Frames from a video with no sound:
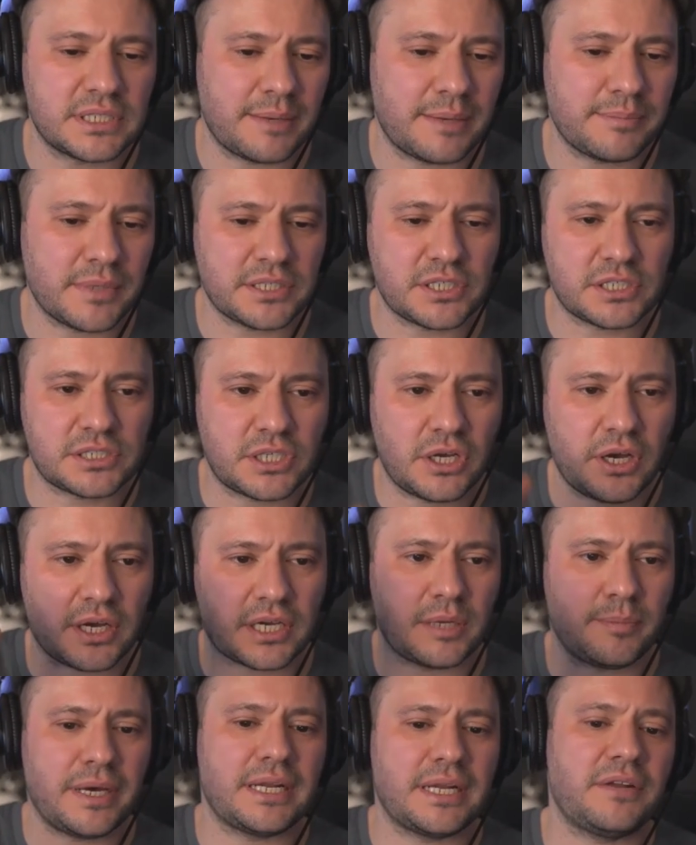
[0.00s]
And I'm not just talking
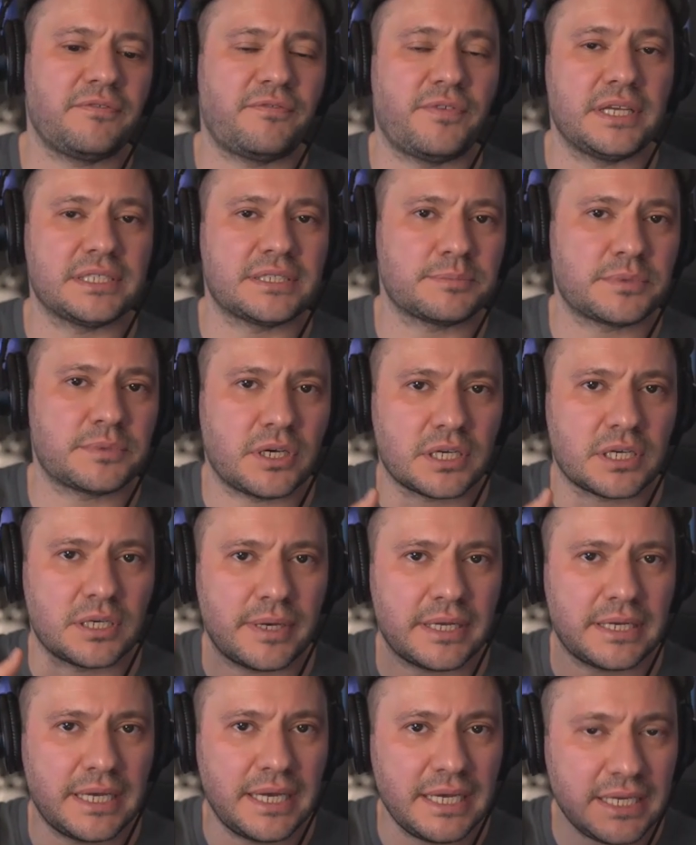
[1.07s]
about Enphase. I'm talking
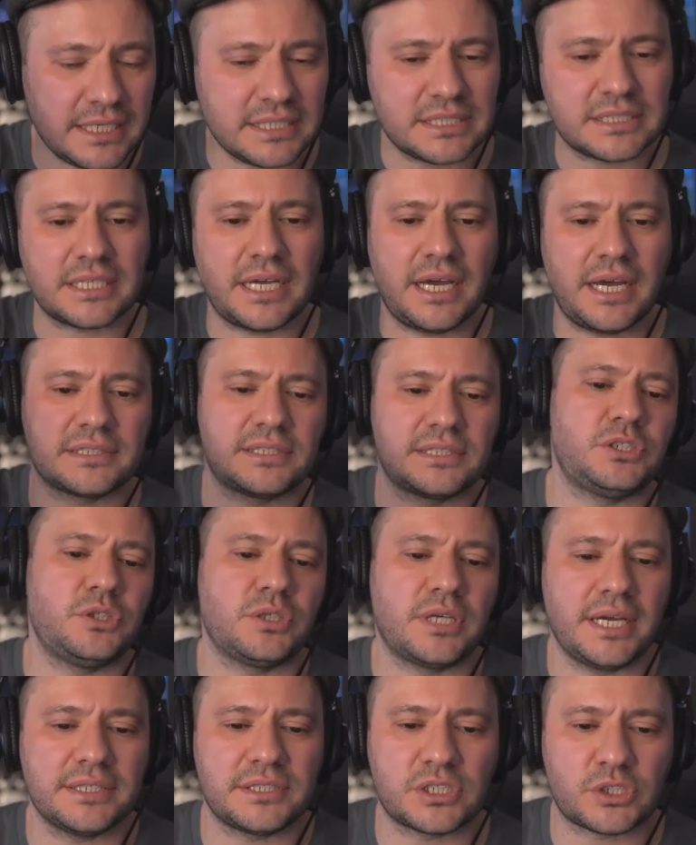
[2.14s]
about any stocks that you
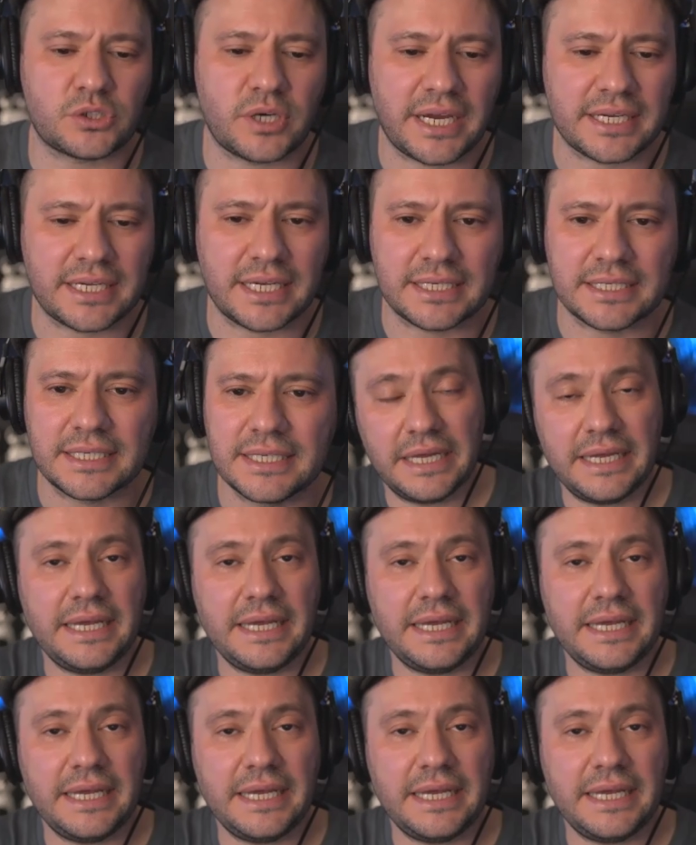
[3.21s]
guys are tracking.